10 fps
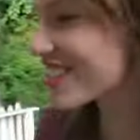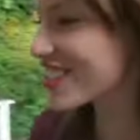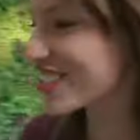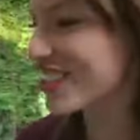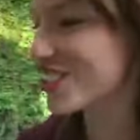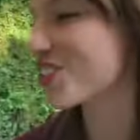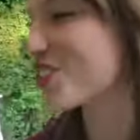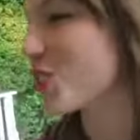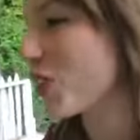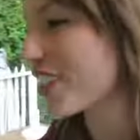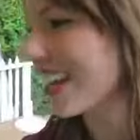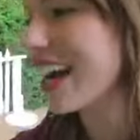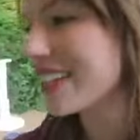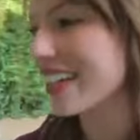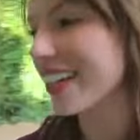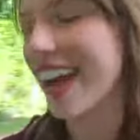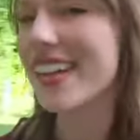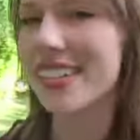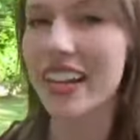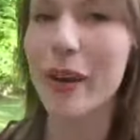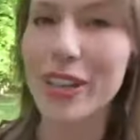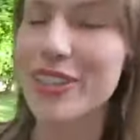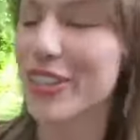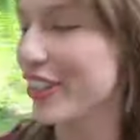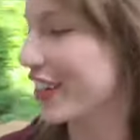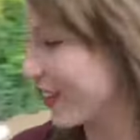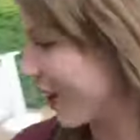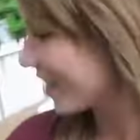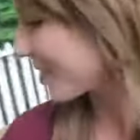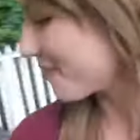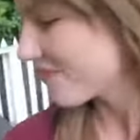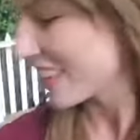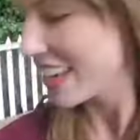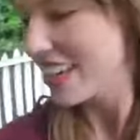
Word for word: that. such a dork. I did. I did. I went to look at the hot tub.